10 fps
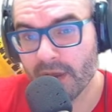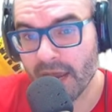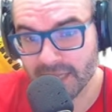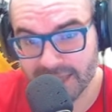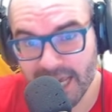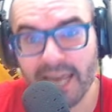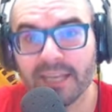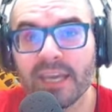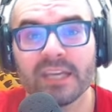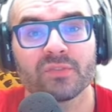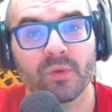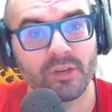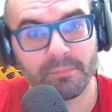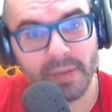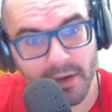And in that case, when
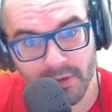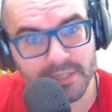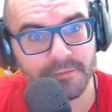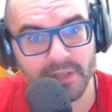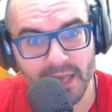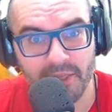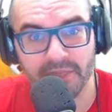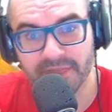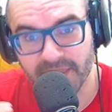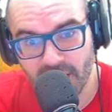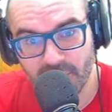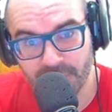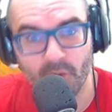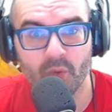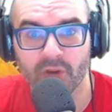your parents fill out their
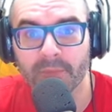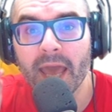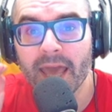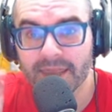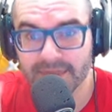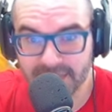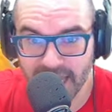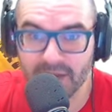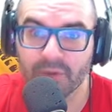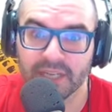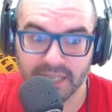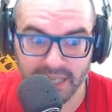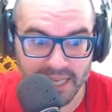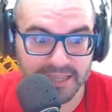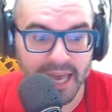form, they would
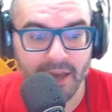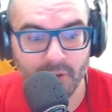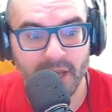indicate that.